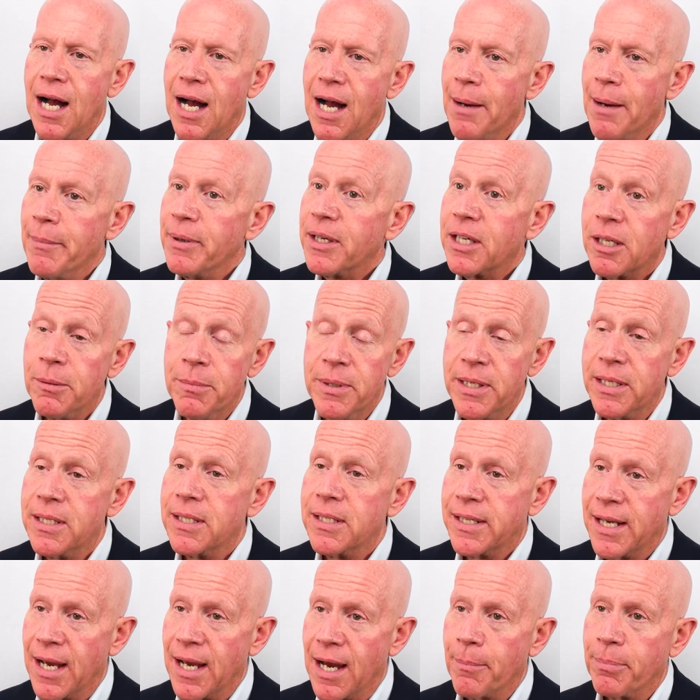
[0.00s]
I'm a
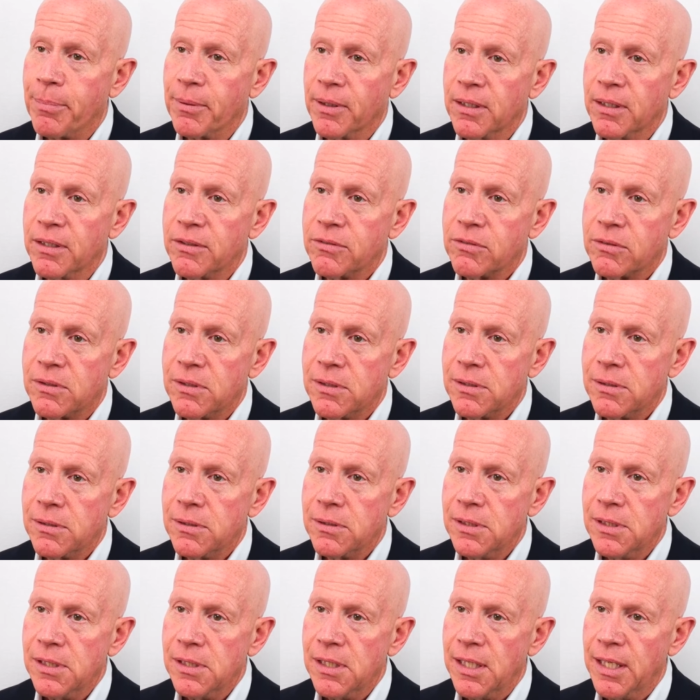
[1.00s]
committed capitalist.
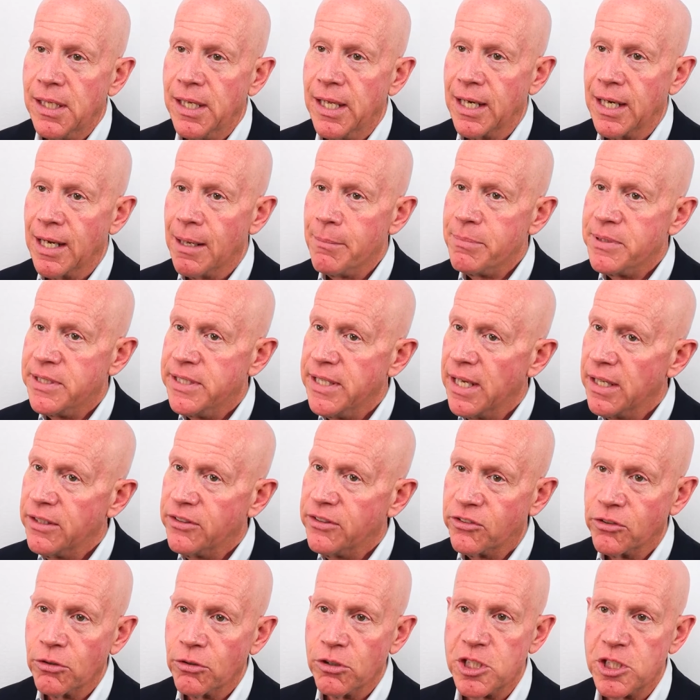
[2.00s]
And I'm
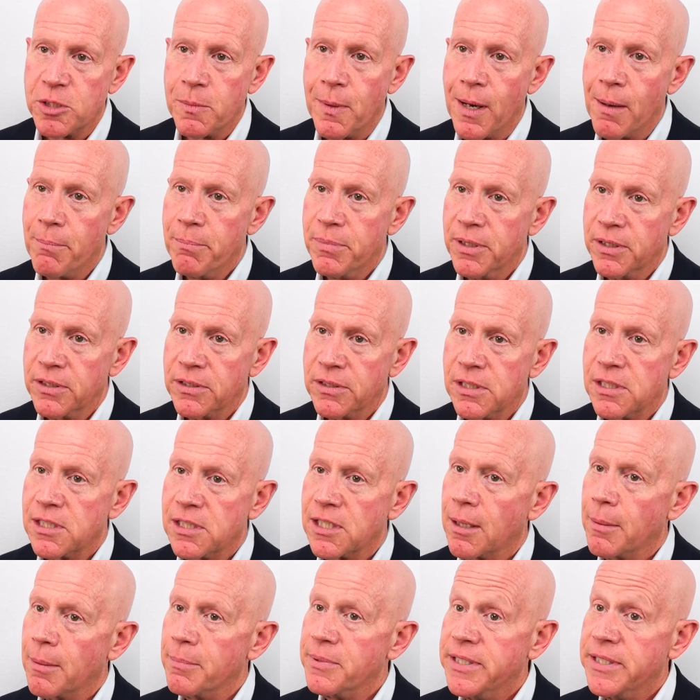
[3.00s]
dead serious about business,
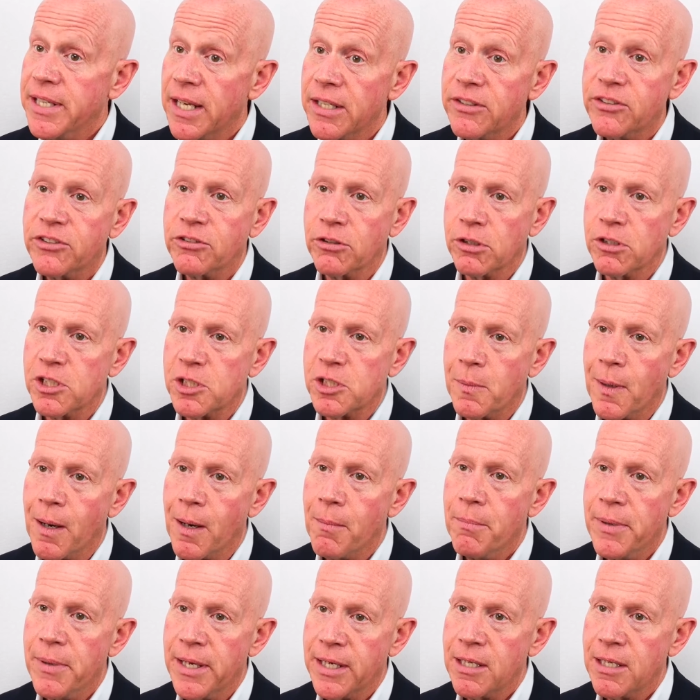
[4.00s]
and I'm dead serious
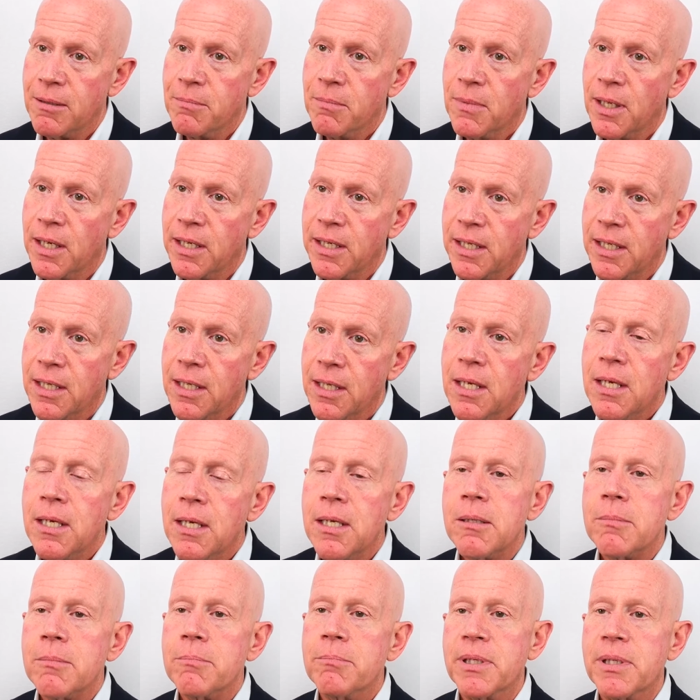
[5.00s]
about making money
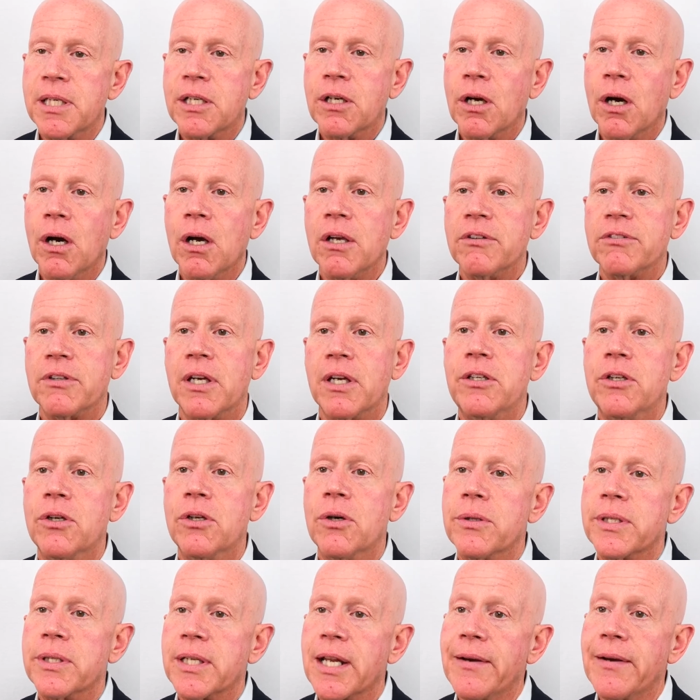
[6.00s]
because I
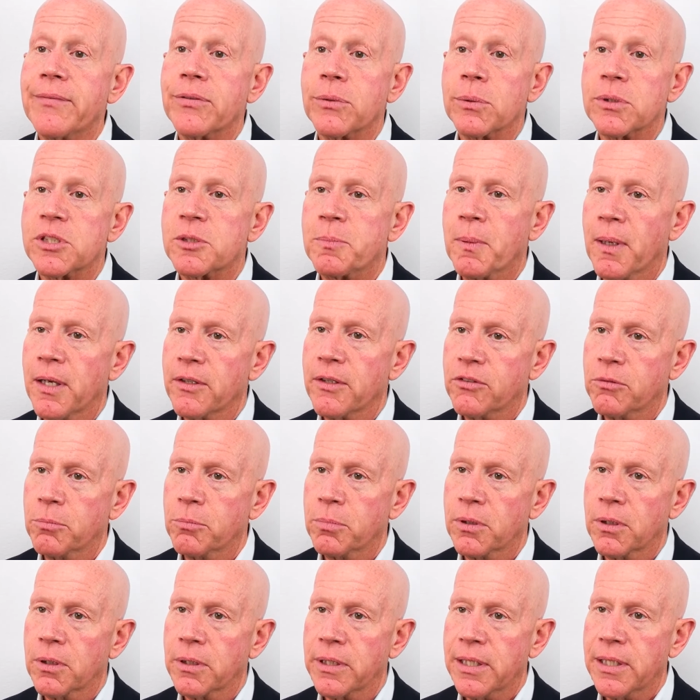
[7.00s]
know that I have a
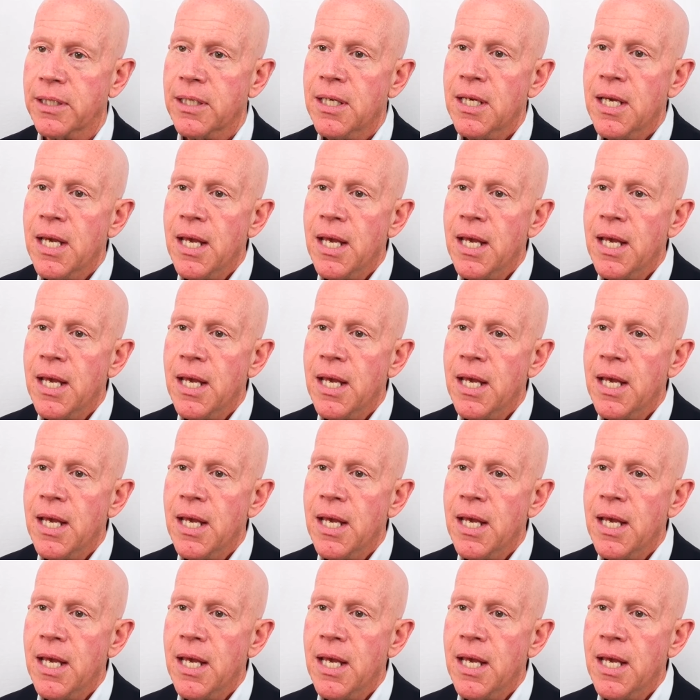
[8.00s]
responsibility.